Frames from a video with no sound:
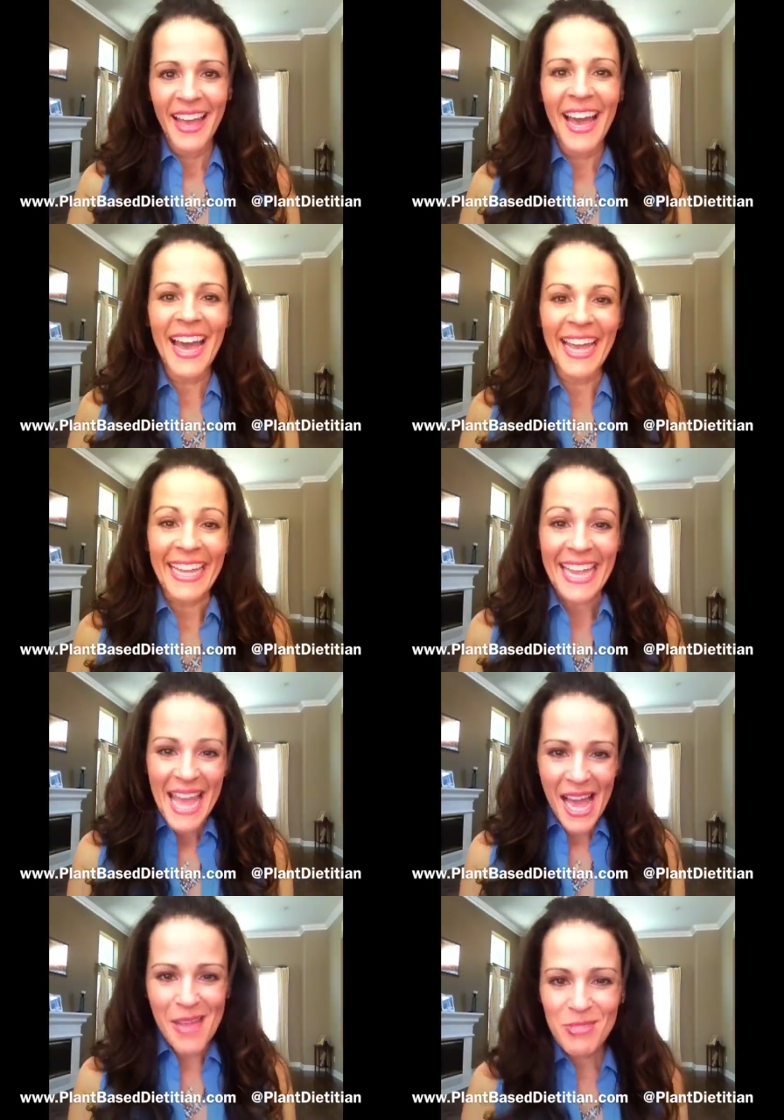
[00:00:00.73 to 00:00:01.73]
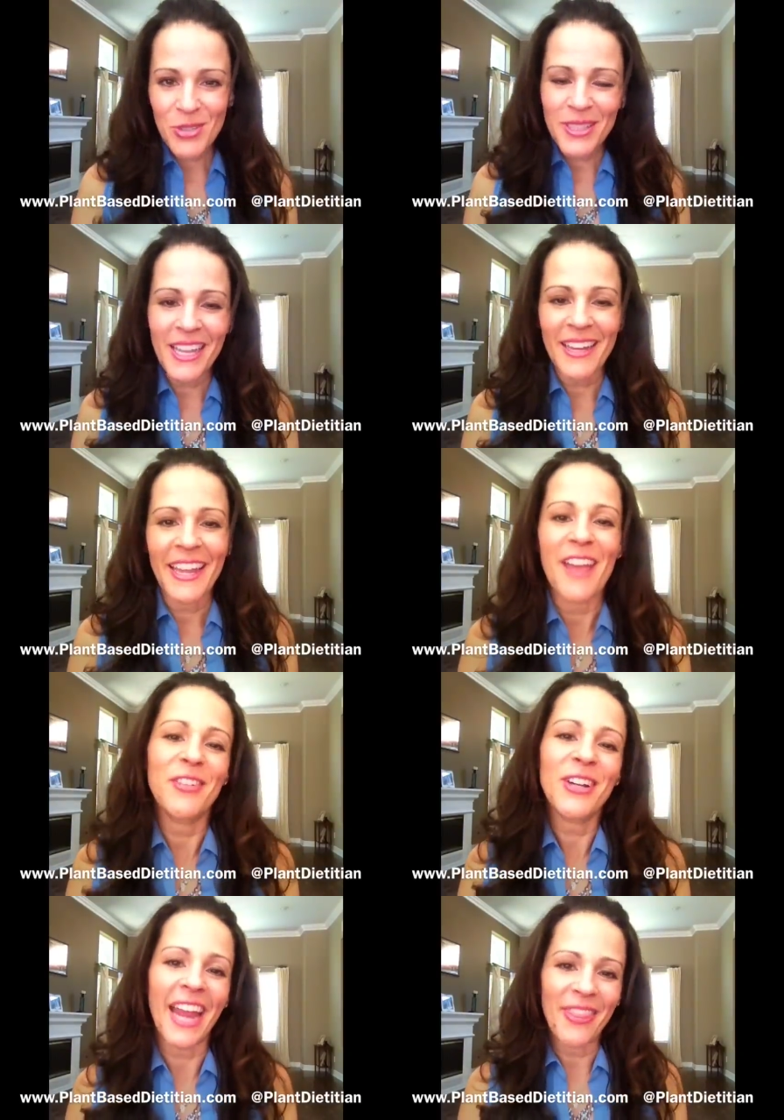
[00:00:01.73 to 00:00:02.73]
Hi, I'm Julieanna
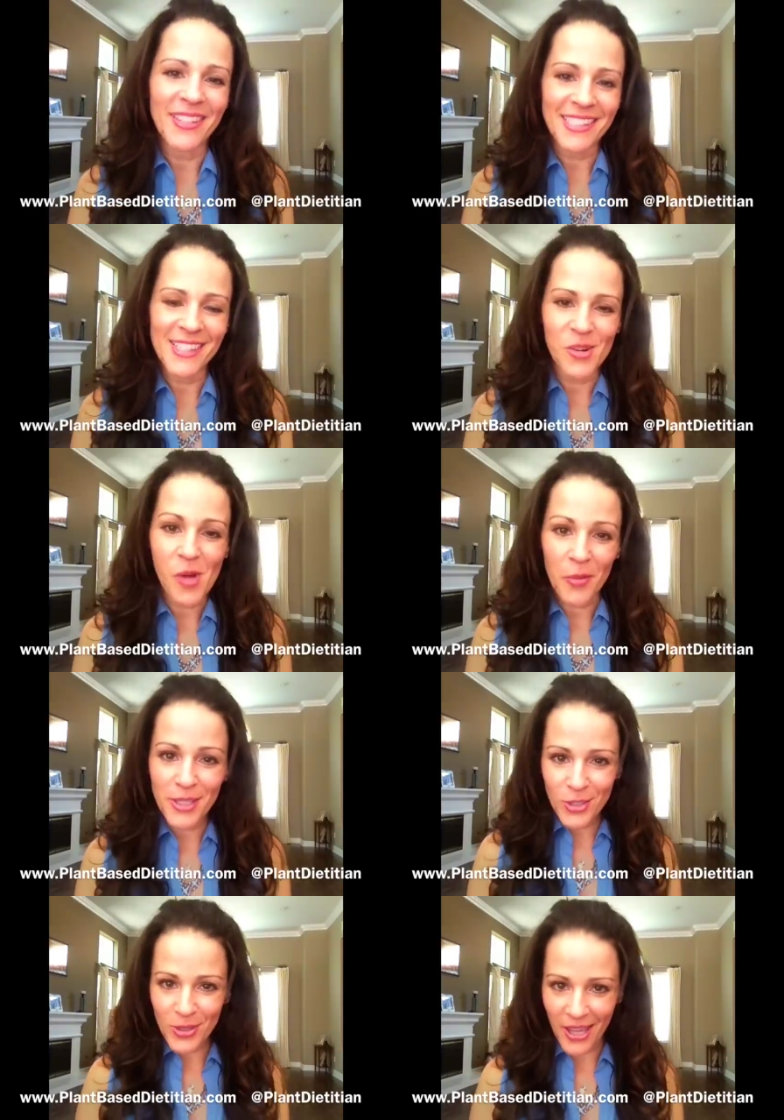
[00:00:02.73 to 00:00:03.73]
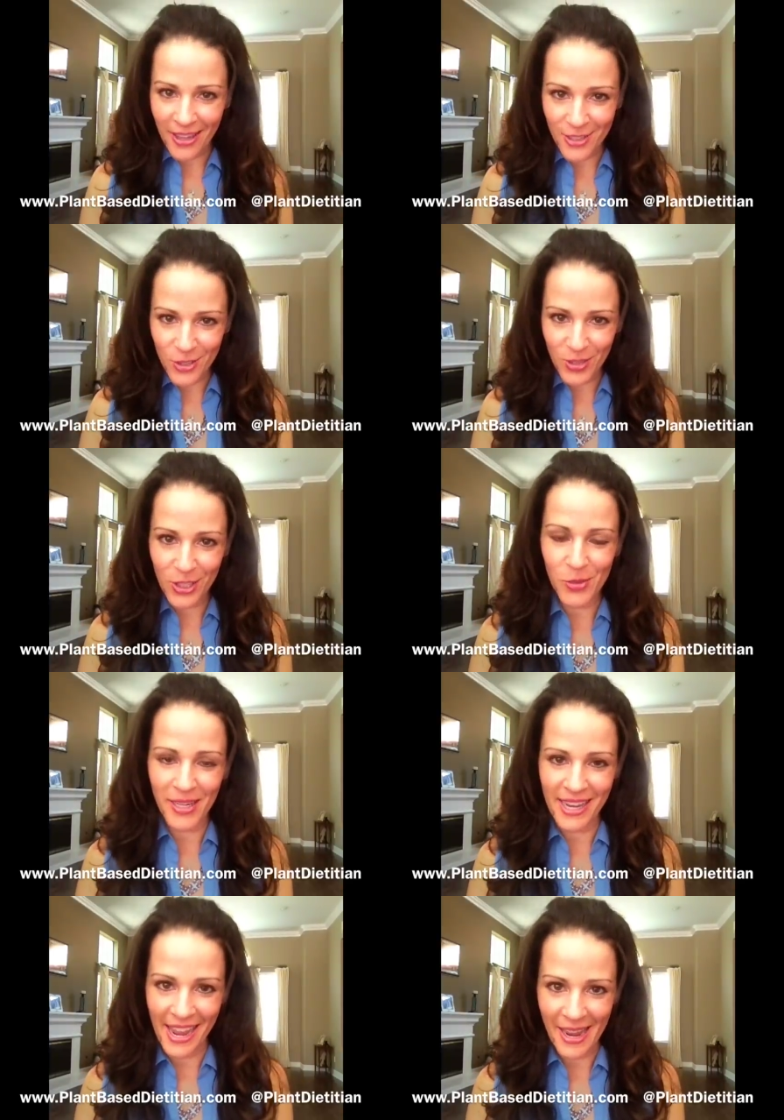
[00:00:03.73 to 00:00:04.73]
Hever and this is the What Would Julieanna Do
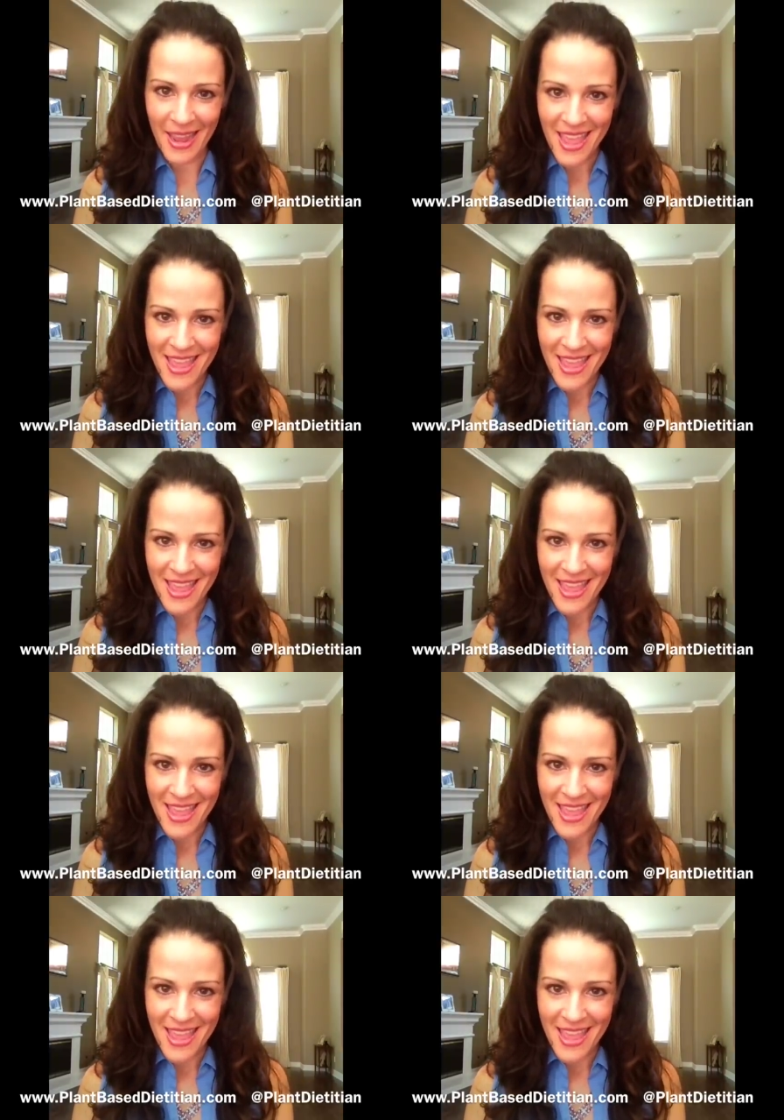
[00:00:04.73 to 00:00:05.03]
Q&A.